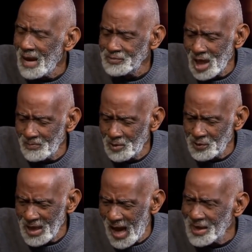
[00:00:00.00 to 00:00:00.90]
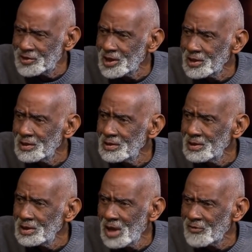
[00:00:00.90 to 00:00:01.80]
I'm talking about reality,
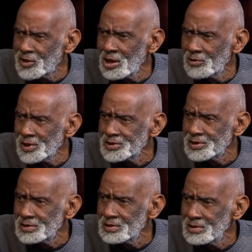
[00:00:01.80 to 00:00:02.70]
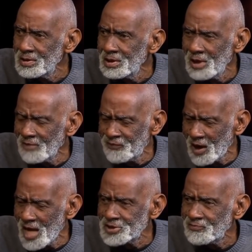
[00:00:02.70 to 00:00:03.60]
not theories, not
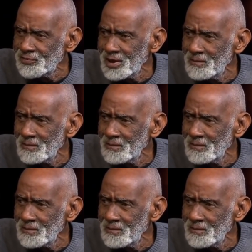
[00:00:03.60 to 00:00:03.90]
philosophy.